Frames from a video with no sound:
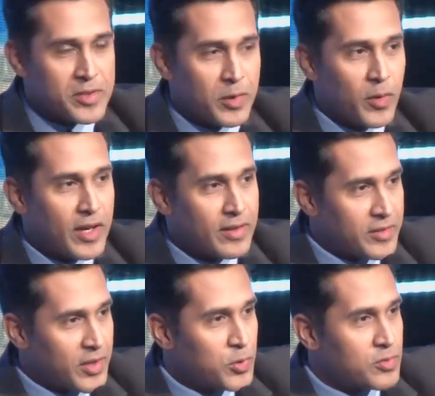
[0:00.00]
required.
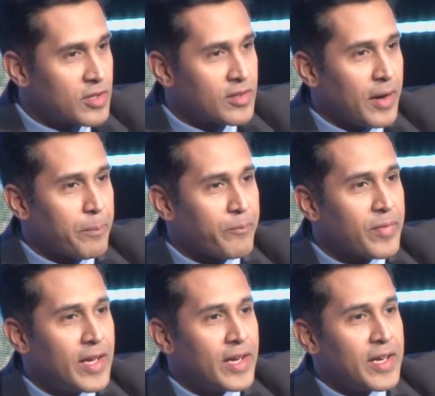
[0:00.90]
They use the thumb.
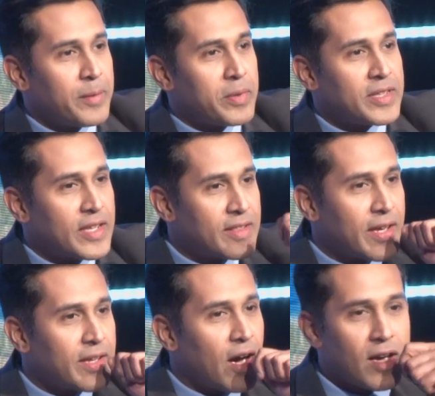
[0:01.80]
But then
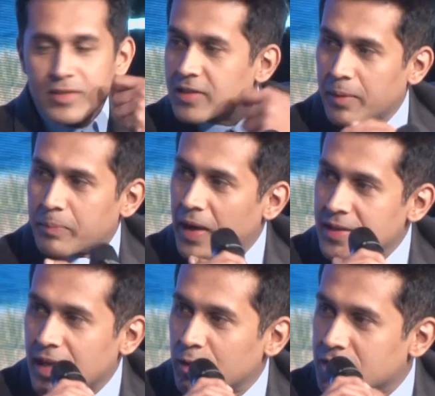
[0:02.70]
the
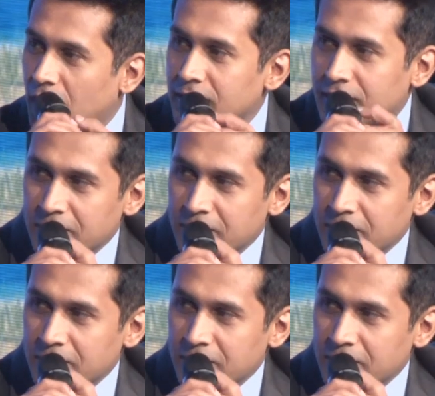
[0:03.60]
umpires now start